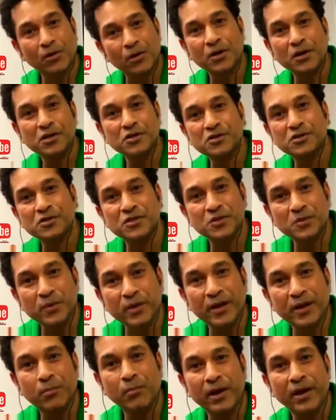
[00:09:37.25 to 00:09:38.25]
There were
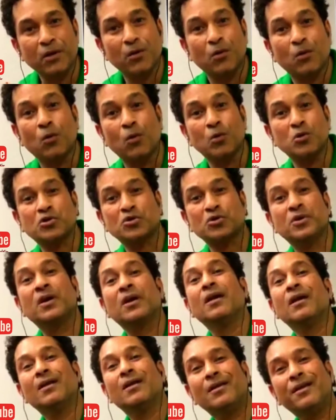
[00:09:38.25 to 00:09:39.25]
occasions where my
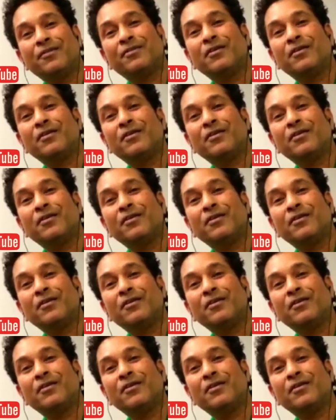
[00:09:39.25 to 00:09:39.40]
coach